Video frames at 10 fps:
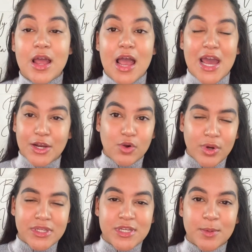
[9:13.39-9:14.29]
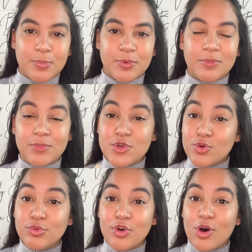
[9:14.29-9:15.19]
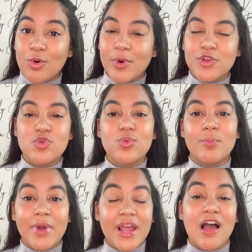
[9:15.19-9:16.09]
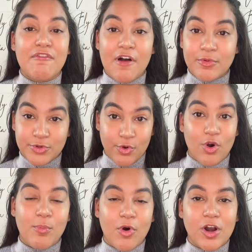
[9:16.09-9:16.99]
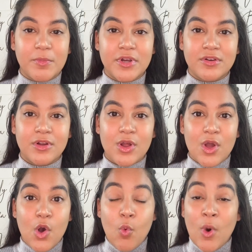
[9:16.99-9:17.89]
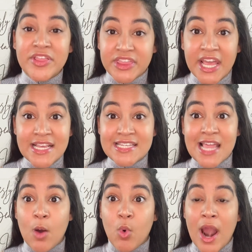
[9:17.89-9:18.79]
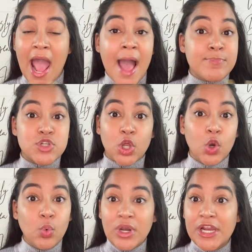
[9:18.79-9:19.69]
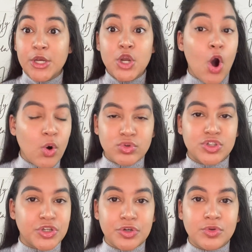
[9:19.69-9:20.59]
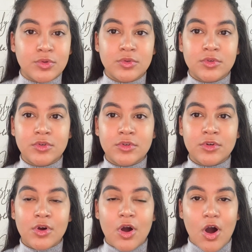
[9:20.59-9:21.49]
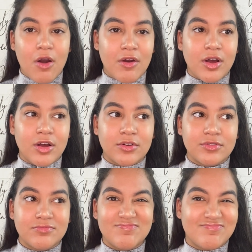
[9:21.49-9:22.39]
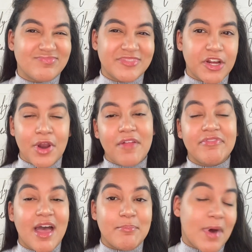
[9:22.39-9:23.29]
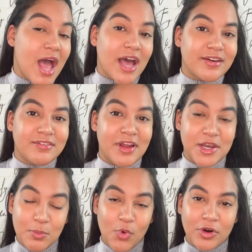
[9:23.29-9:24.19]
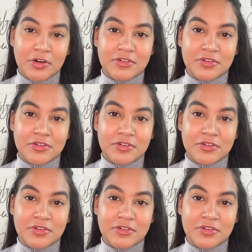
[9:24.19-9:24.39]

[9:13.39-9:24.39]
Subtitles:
And a quick tip, you know when you may have found your apartment, when things that were absolutely no to you are they're not that bad anymore.